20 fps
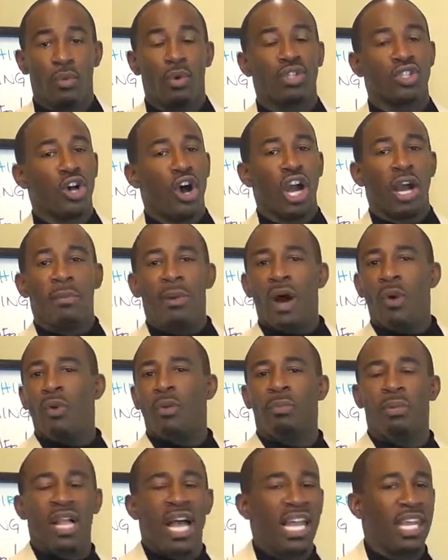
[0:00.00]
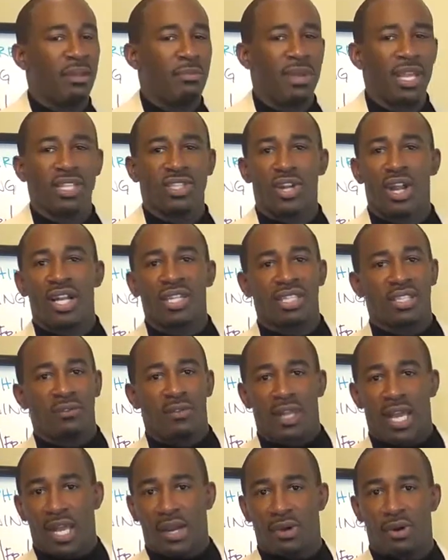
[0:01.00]
We'll talk about what platinum means and all that stuff
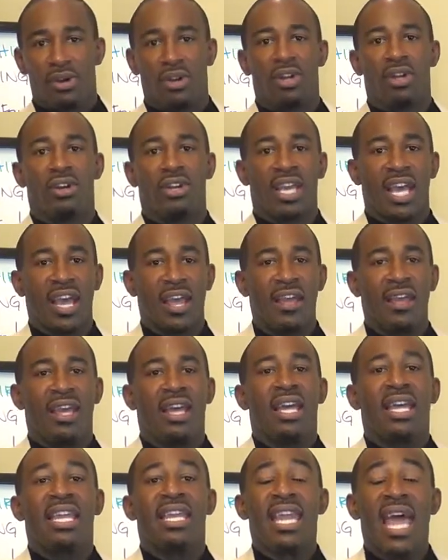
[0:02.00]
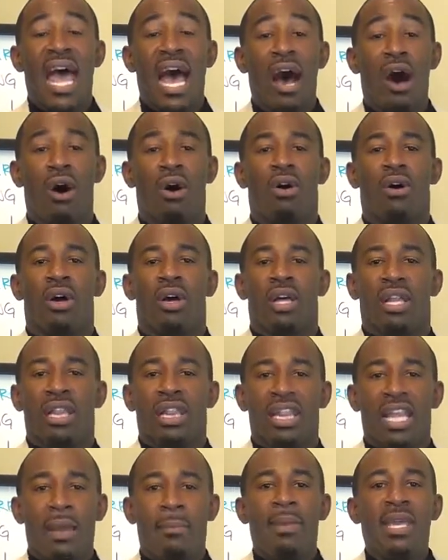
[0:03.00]
later, okay? Now,
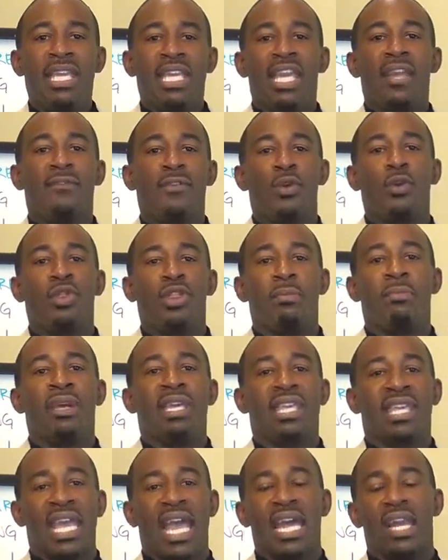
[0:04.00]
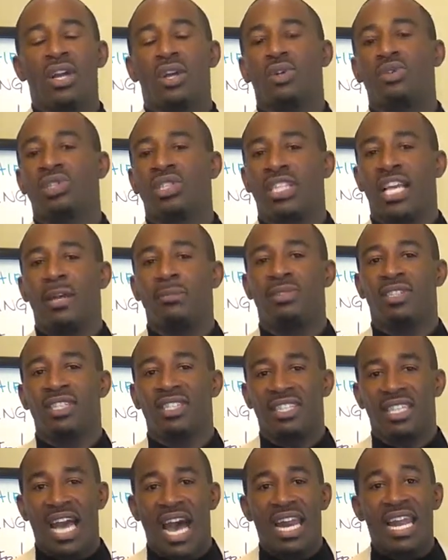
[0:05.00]
let me give you the mechanical steps
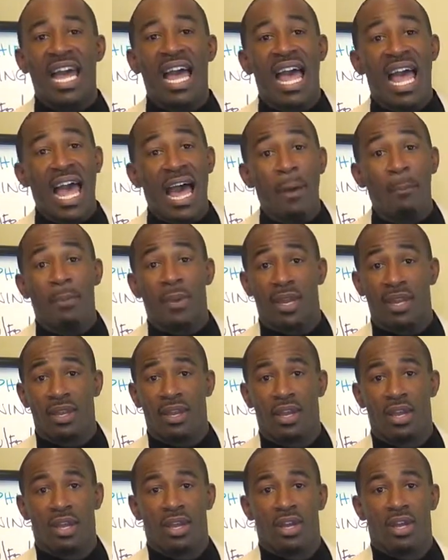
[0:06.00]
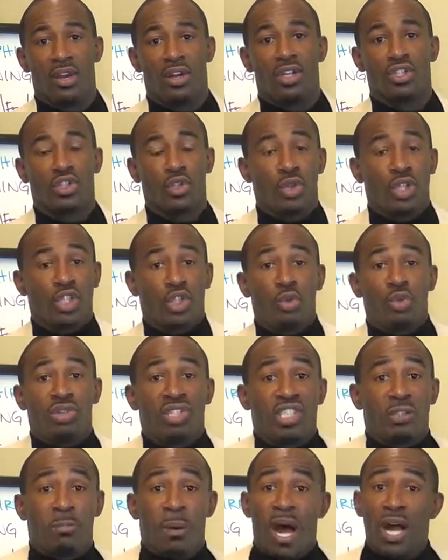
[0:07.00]
that's gotta happen so that you can
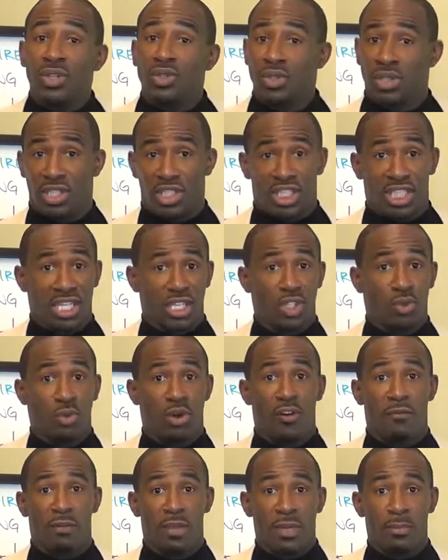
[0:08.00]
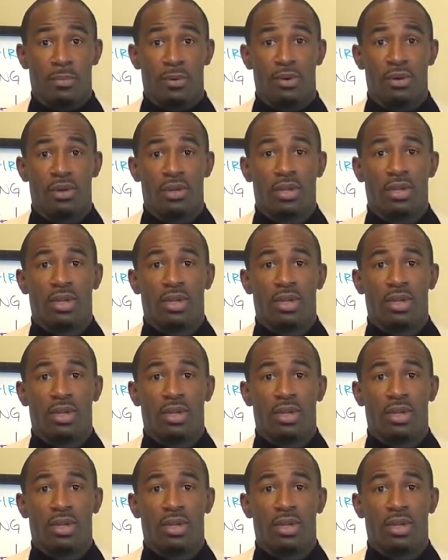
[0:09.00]
sponsor these 10 to 12 people.